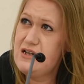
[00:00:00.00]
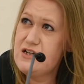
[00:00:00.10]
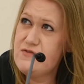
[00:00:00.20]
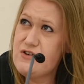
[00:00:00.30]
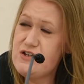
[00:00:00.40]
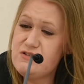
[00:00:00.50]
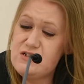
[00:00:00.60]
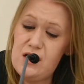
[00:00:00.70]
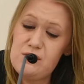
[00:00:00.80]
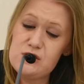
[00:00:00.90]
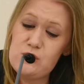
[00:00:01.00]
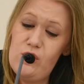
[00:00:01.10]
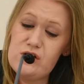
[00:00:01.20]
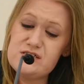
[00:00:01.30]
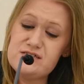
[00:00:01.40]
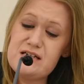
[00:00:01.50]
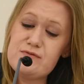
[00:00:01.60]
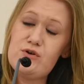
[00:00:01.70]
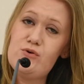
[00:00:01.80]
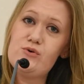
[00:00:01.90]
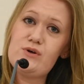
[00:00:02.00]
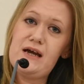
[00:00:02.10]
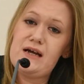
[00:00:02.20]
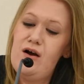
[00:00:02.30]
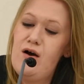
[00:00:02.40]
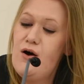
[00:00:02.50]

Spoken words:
If you watch Stephen Hawking